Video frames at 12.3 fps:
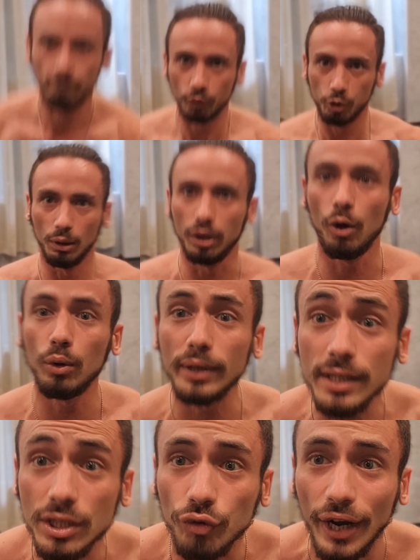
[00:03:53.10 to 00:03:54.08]
to a
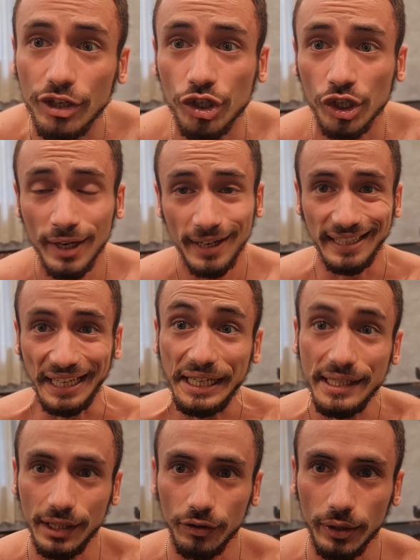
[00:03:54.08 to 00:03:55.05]
loaded stretch, the
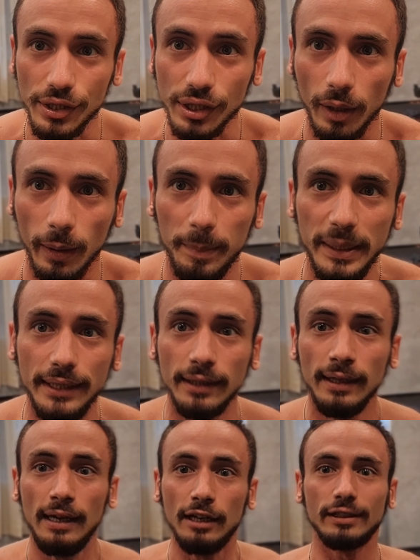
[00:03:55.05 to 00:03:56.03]
easier it's gonna
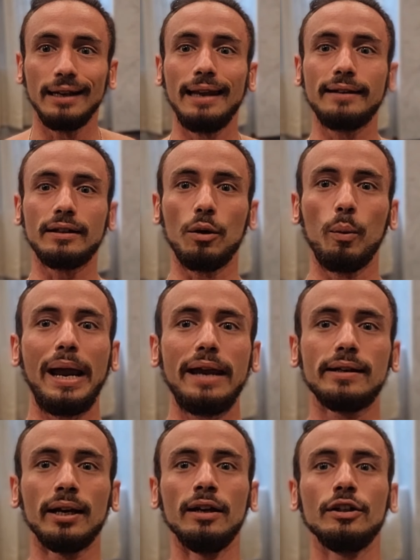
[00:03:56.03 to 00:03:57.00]
be to let the
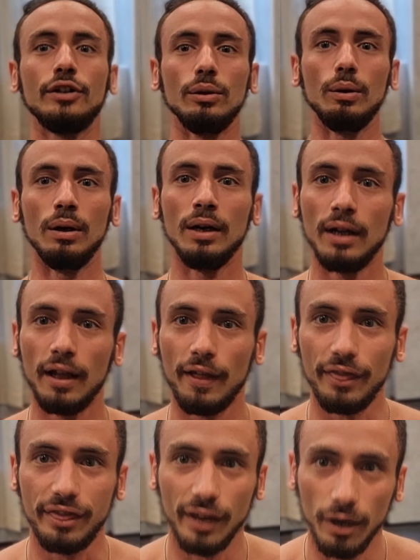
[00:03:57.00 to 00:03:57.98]
weight do
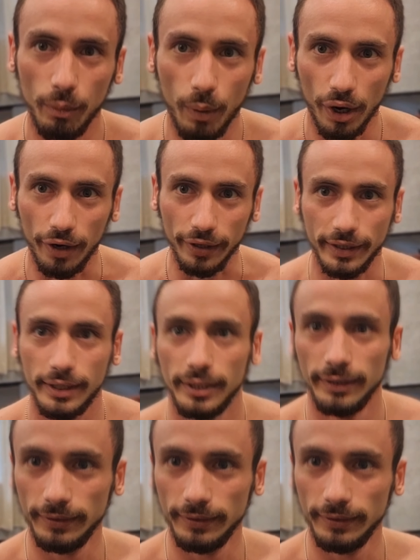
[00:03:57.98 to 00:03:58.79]
the work.